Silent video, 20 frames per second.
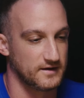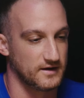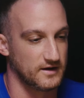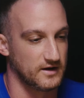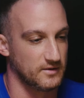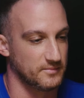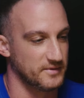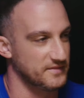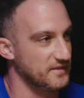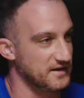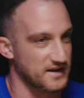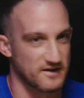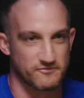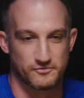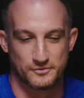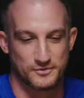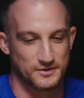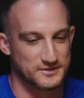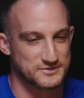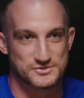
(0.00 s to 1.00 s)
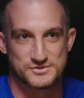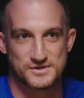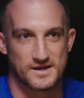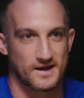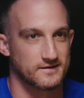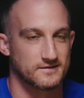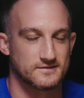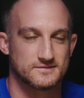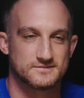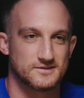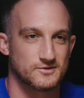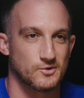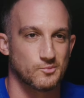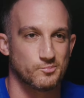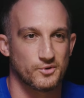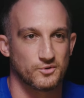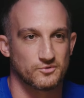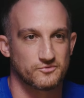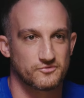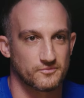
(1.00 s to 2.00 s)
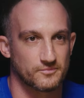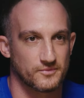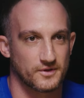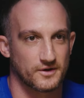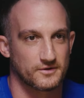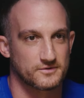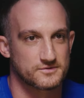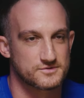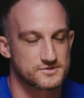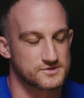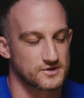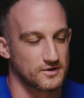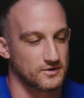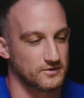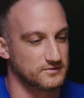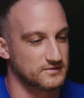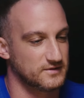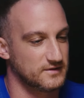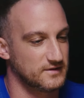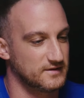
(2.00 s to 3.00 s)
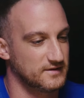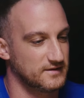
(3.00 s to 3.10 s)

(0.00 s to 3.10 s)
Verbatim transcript: um, and then everything just kind of you know built from there so